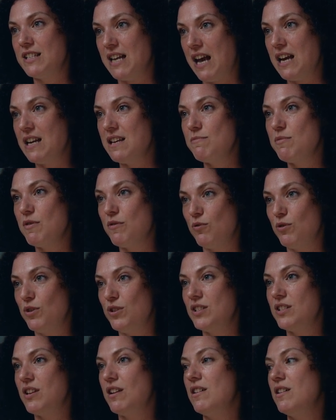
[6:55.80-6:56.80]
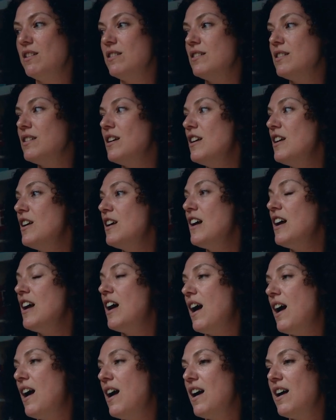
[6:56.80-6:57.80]
day before you start.
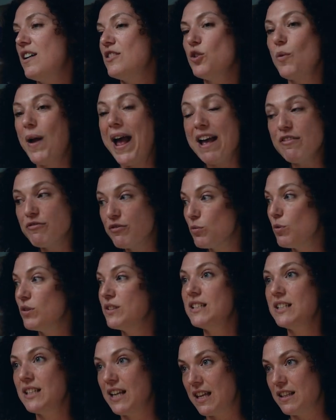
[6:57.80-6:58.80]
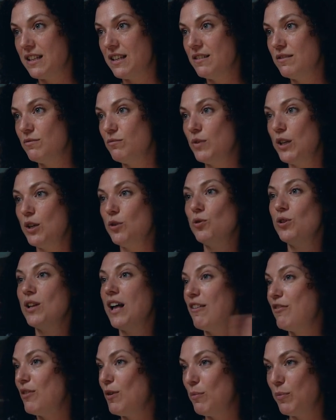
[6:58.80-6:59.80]
So everyone's together. We all
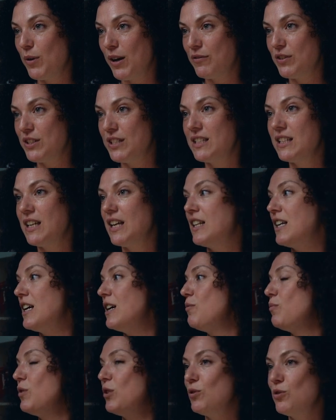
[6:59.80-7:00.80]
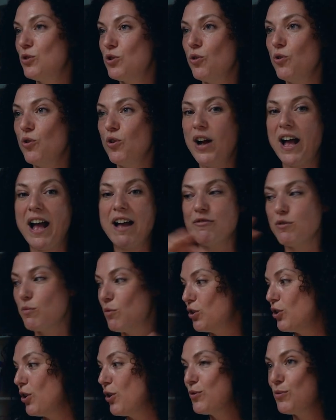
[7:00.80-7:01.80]
have our breakfast together. We all talk.
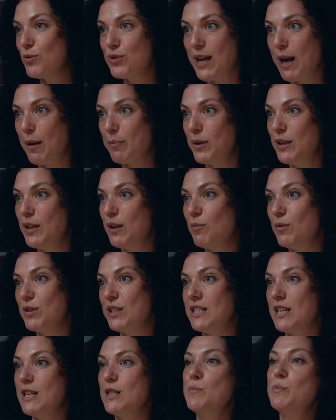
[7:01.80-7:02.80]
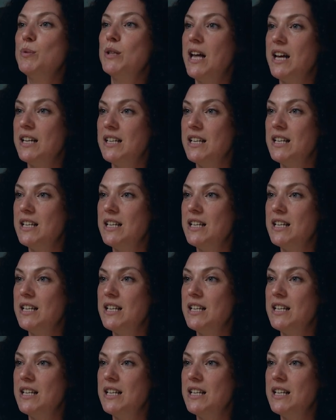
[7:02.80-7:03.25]
Everyone knows what's happening, what the day's plan